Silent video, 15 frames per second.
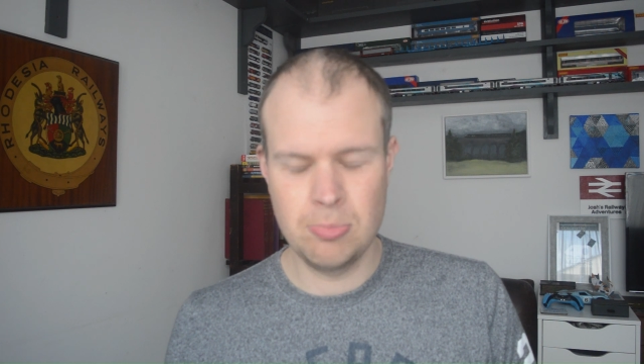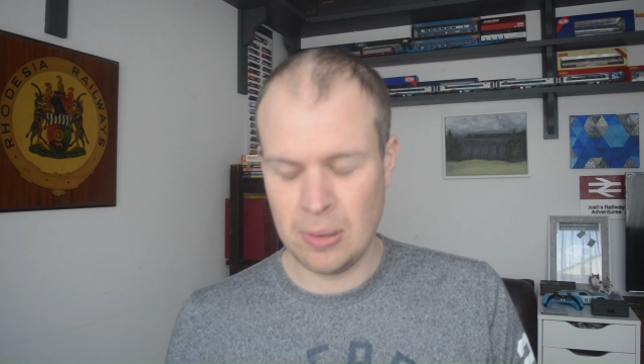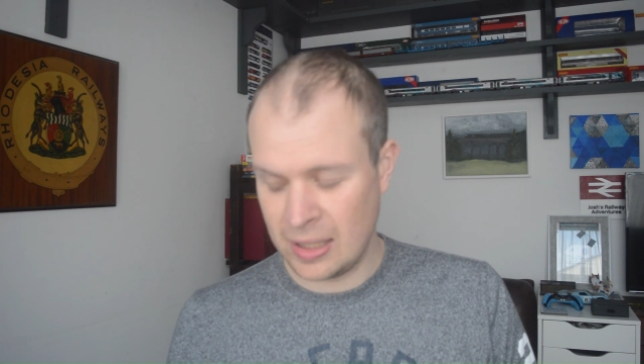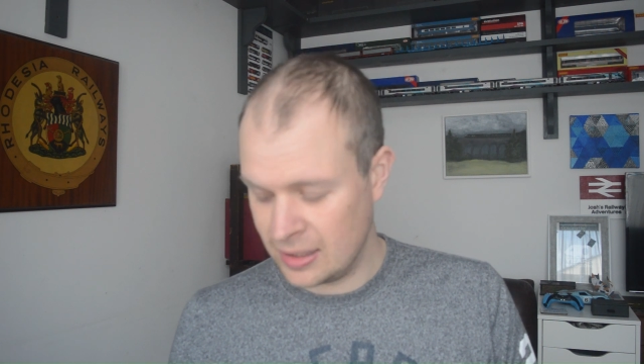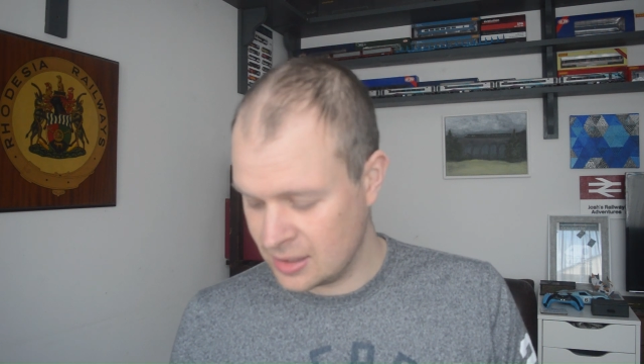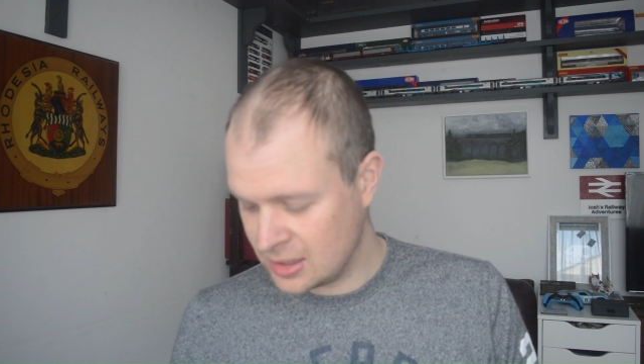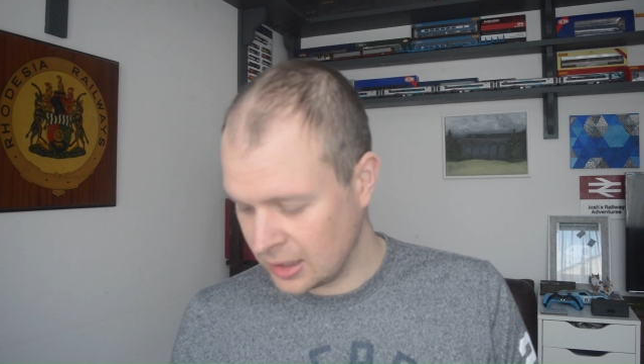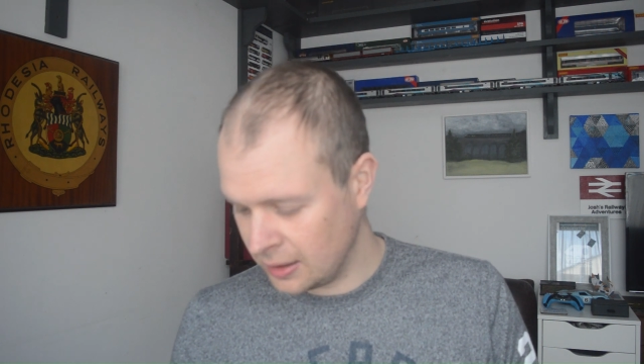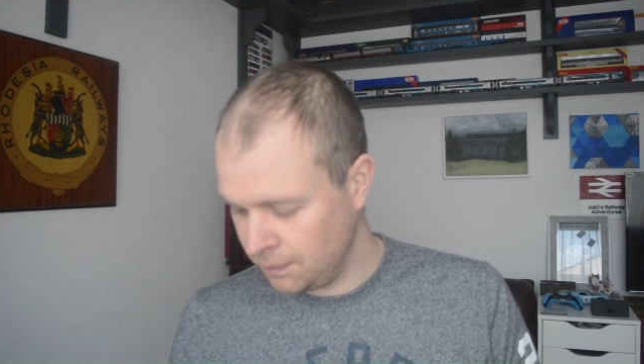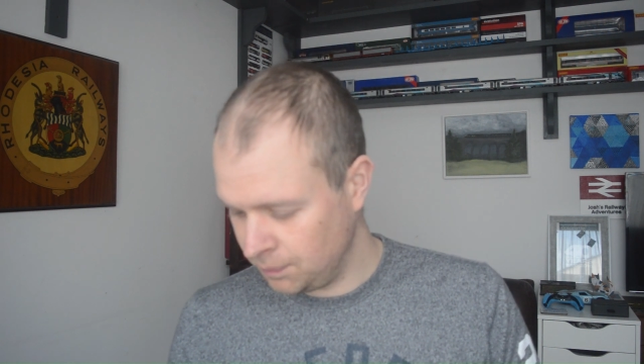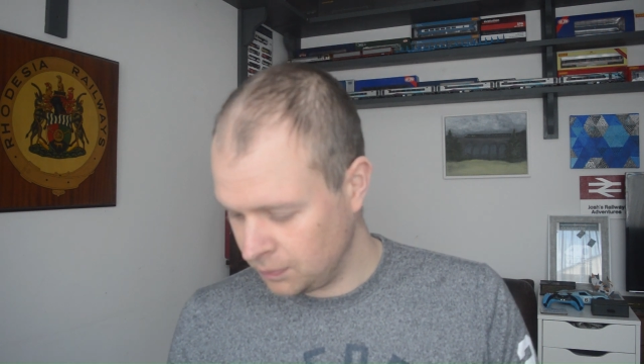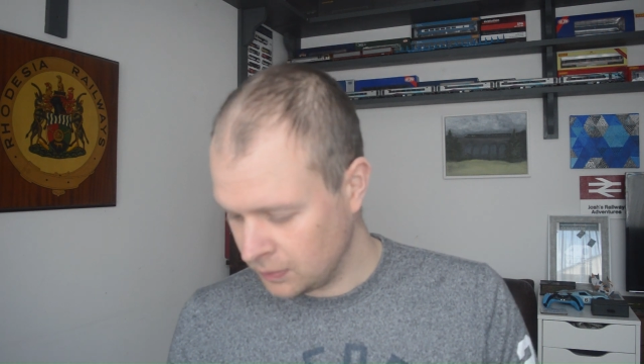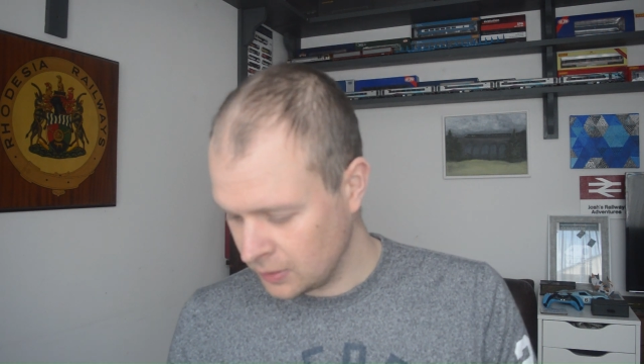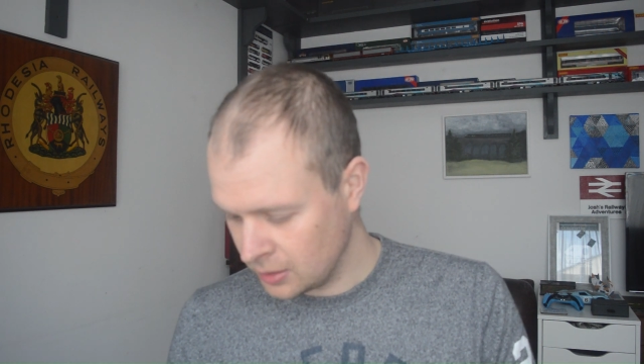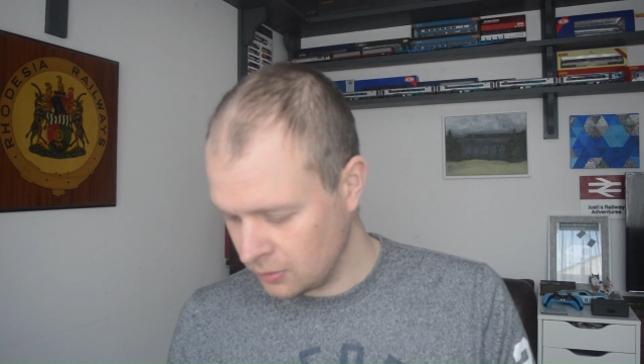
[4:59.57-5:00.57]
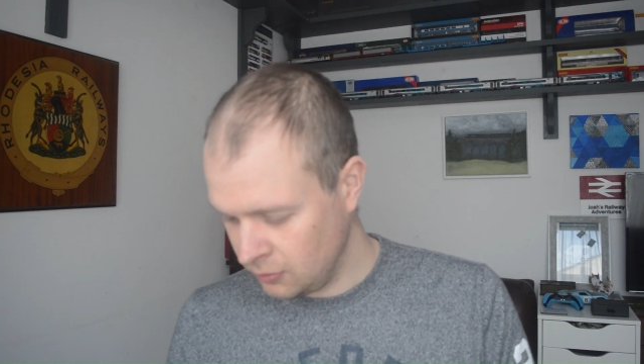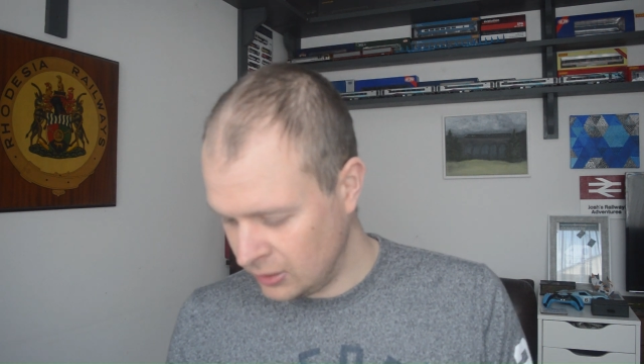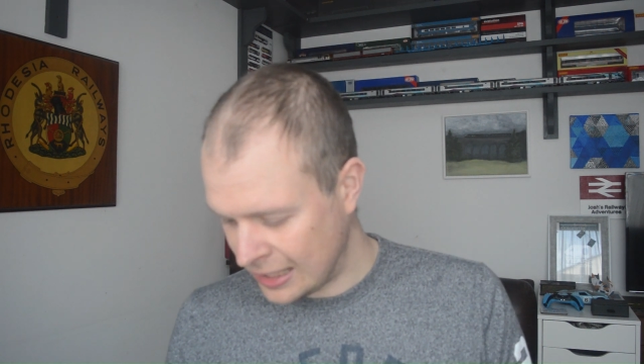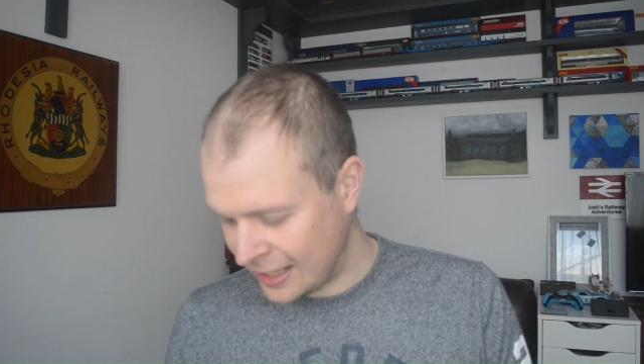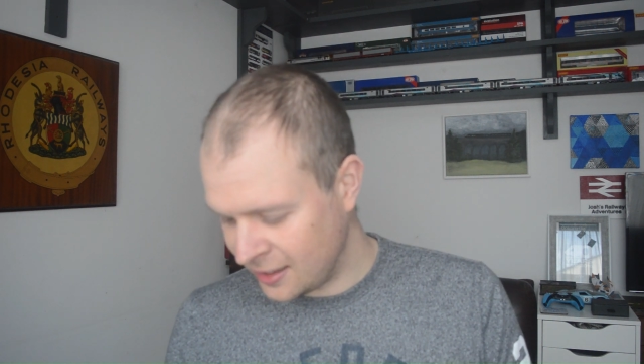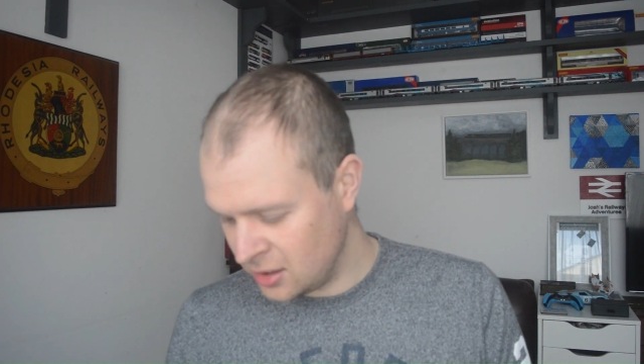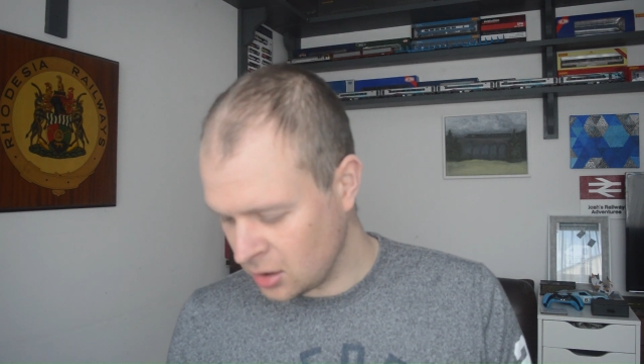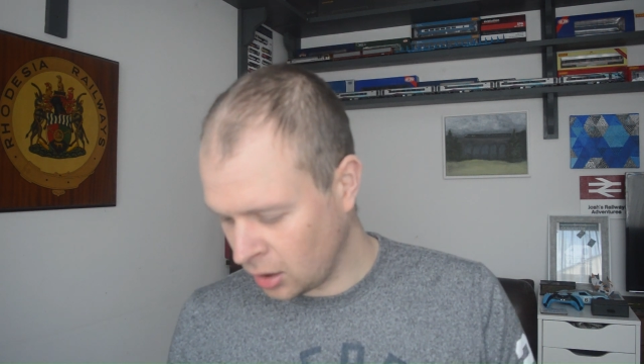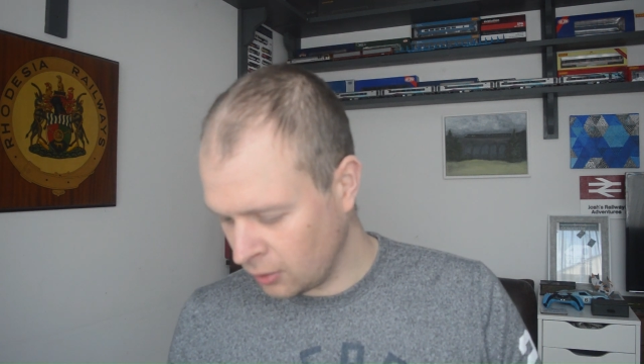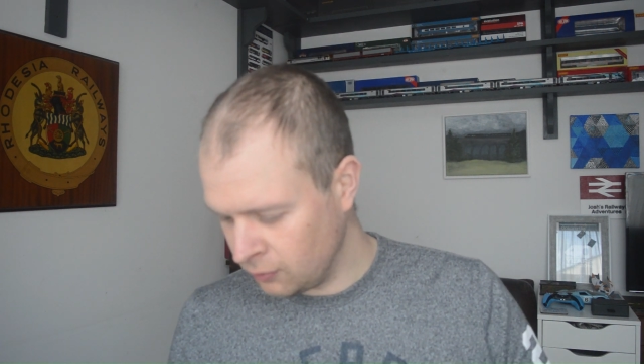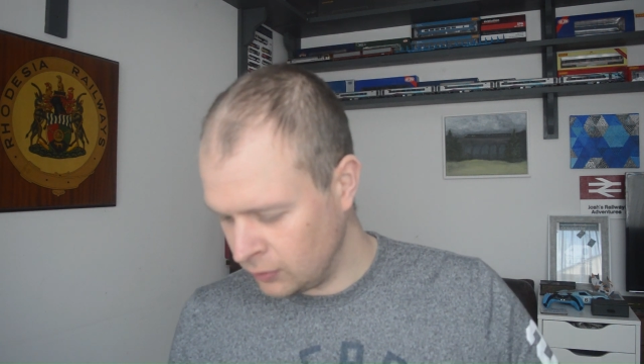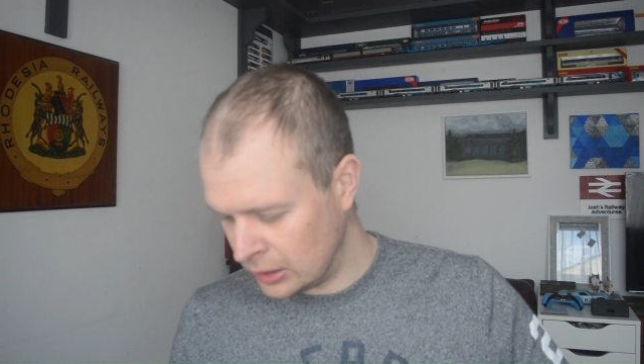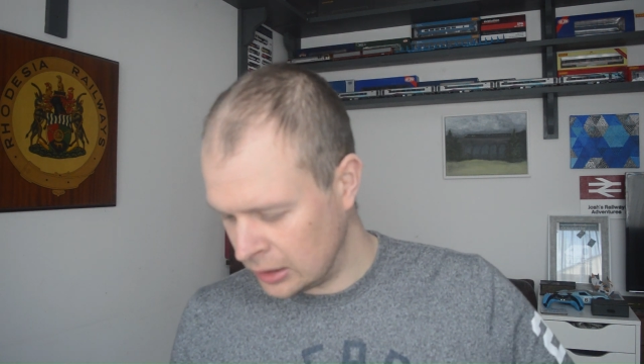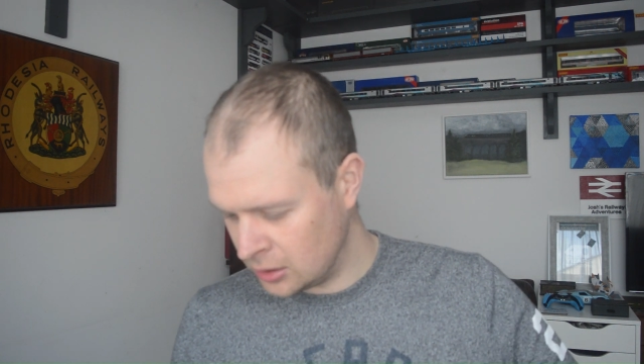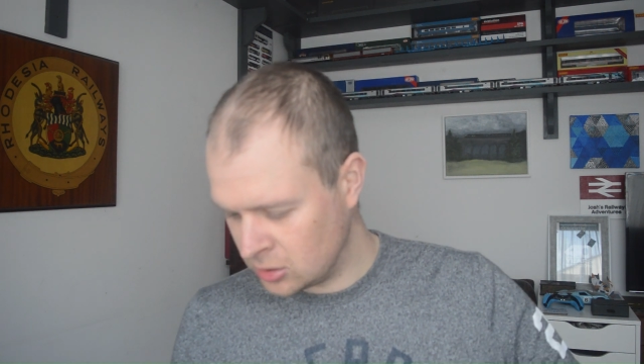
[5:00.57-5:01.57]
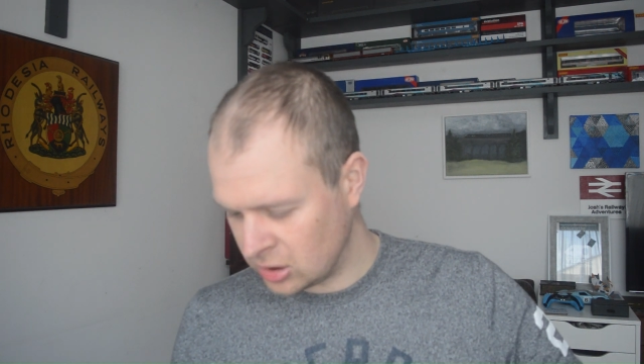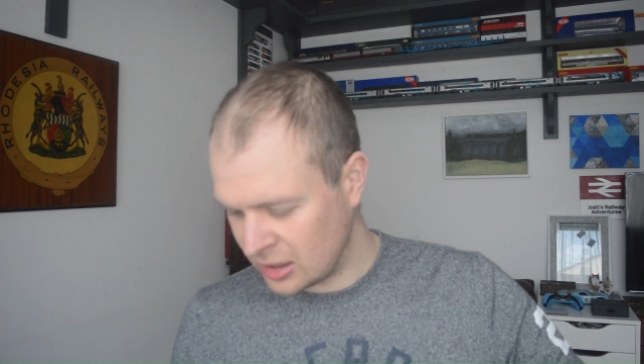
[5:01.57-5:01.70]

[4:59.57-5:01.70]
but then on the